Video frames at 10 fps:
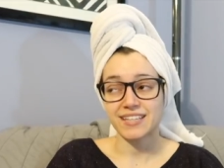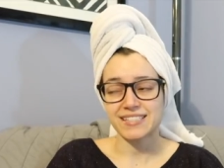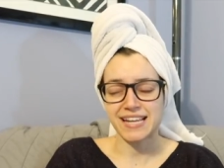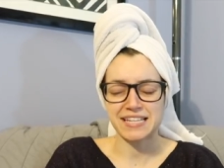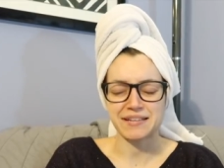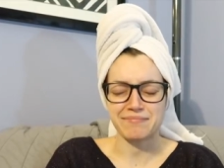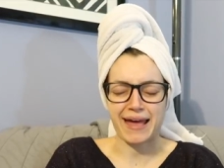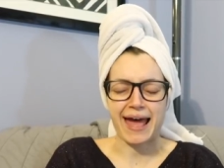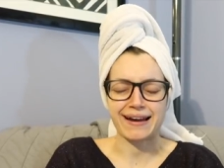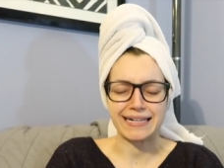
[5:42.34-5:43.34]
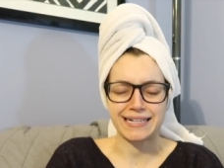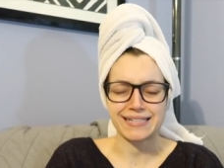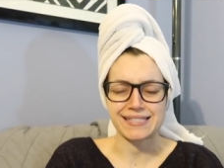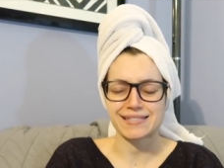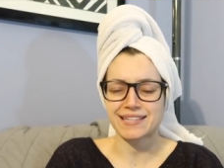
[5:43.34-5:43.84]
It doesn't matter
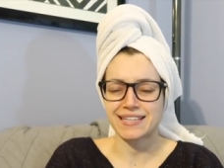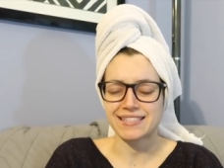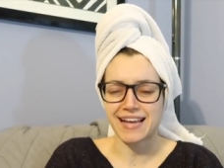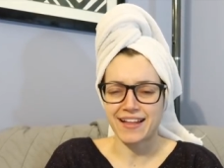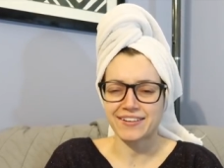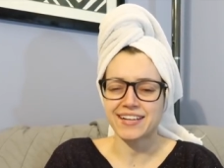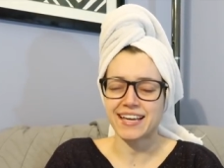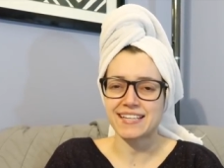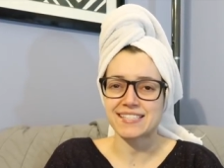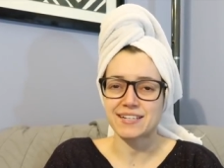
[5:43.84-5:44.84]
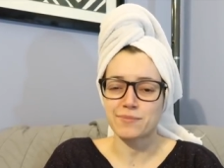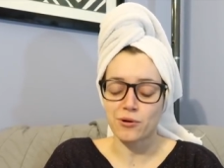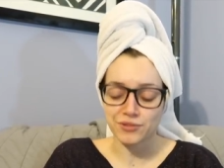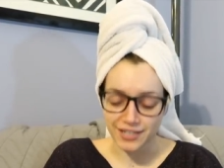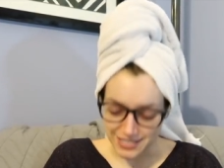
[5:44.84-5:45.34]
because Tyler and Kaycee are
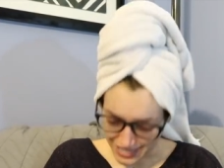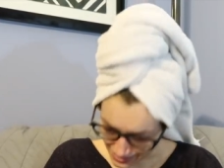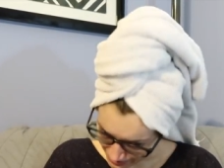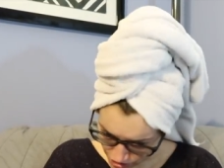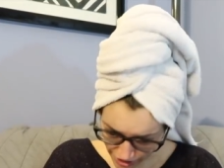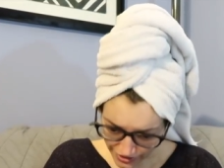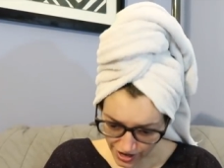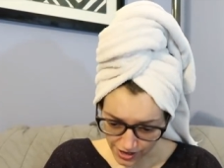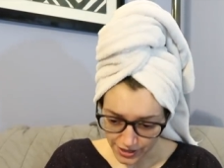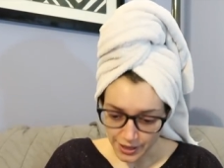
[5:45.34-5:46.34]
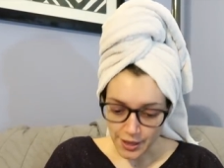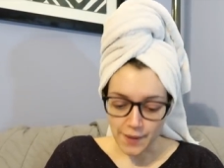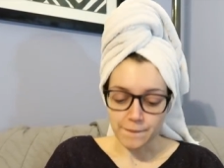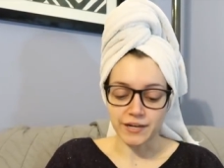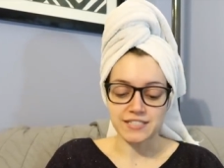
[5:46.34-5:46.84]
both gonna take each other.
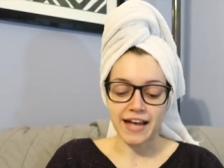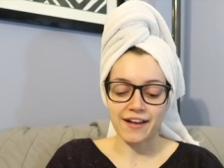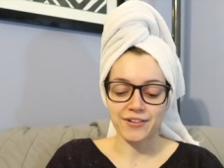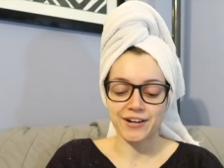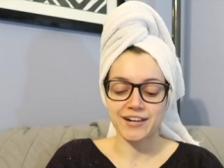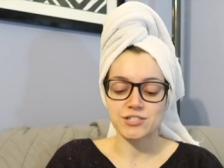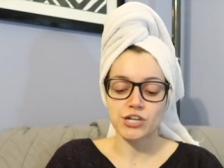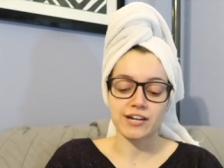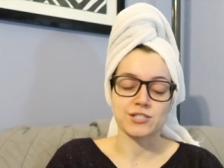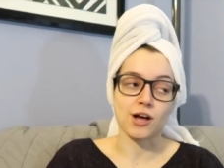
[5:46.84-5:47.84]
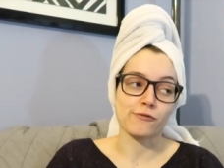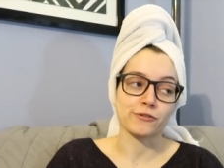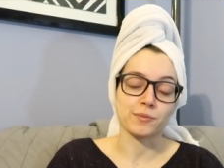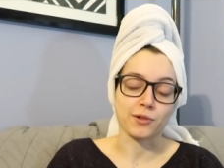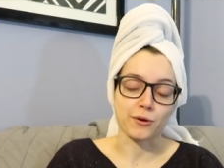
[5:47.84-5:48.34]
But Tyler is trying to
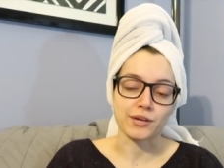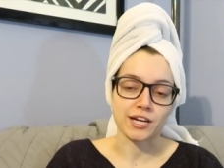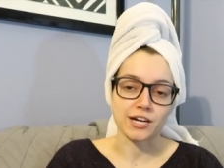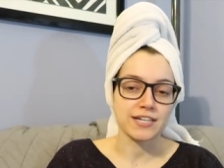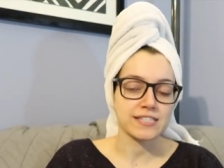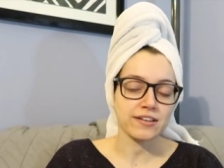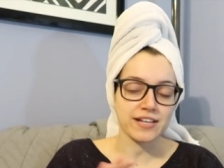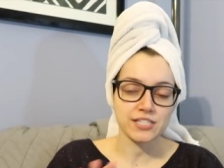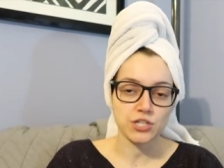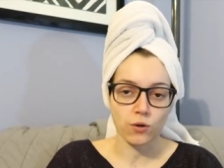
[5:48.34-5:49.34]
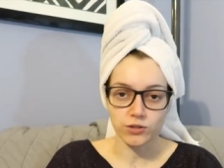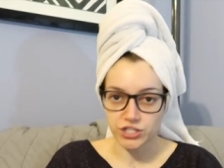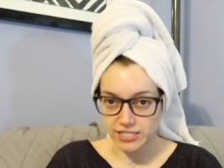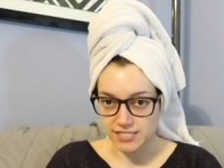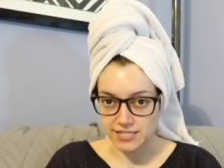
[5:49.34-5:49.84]
soften the blow here. He still hasn't told
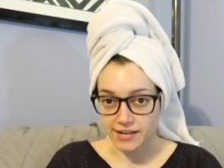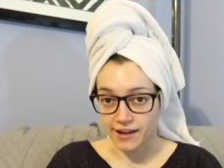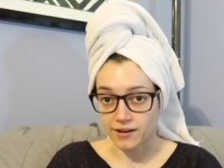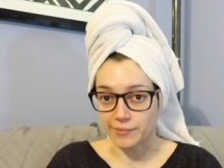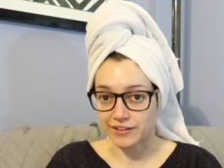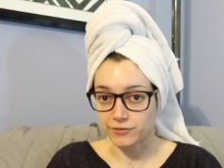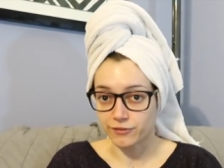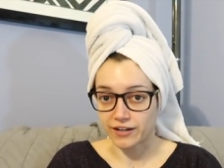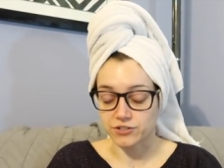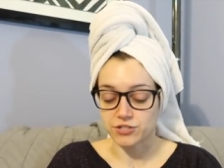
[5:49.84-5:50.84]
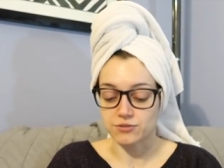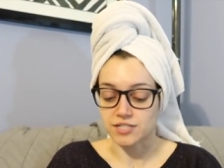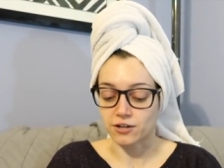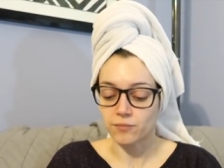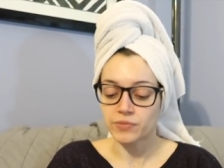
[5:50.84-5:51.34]
JC yet about the final two
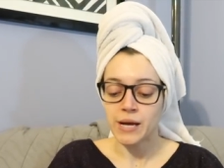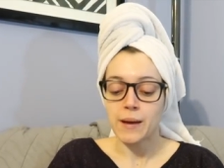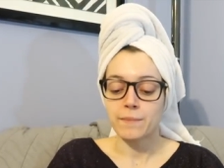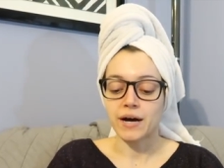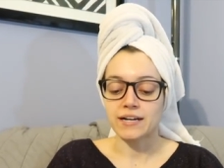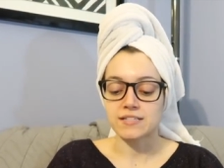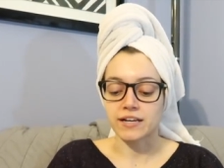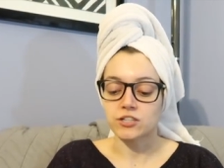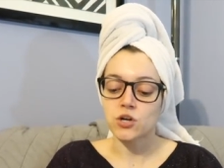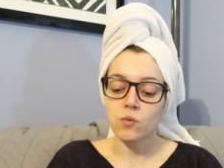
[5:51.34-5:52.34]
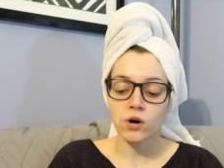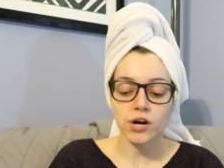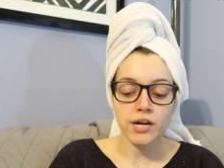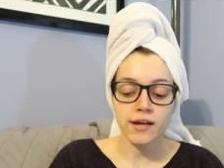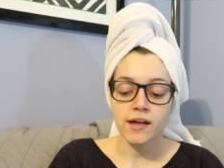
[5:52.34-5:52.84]
deal, but he's like, don't
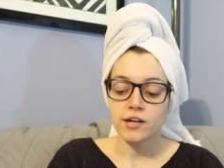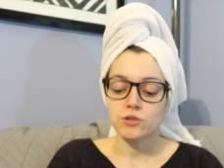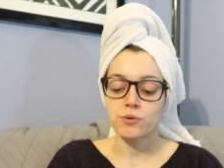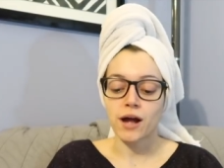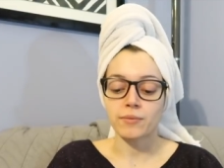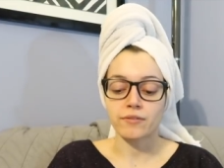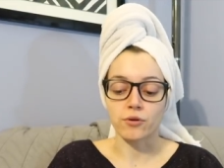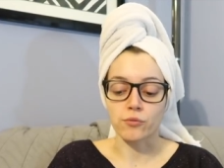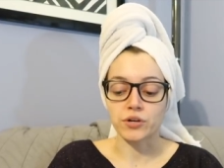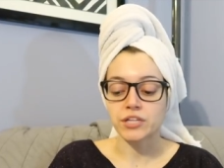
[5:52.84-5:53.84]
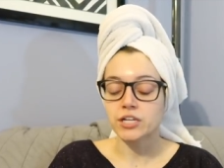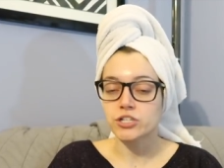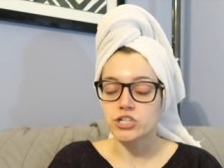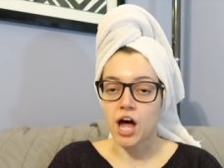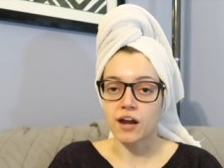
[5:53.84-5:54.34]
worry, you probably have a really
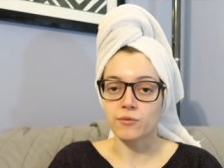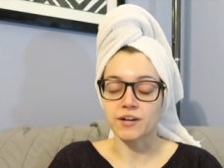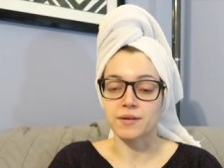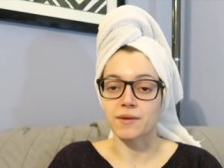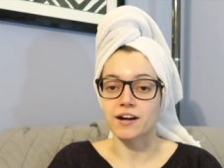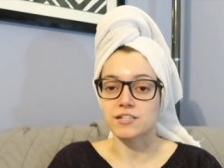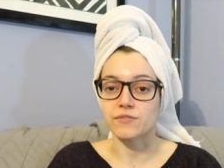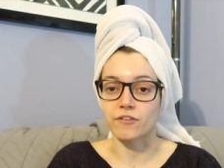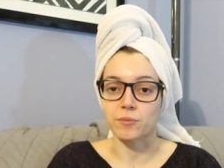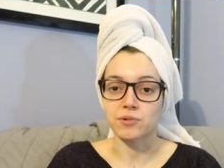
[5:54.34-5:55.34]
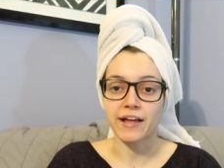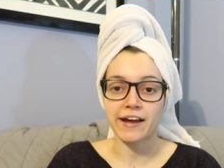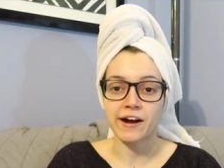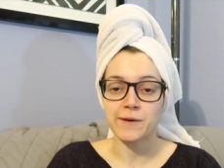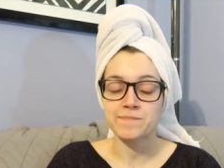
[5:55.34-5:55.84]
good shot at winning America's Favorite
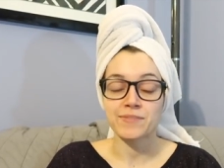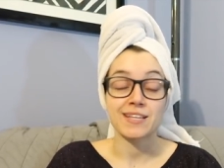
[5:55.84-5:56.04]
Player.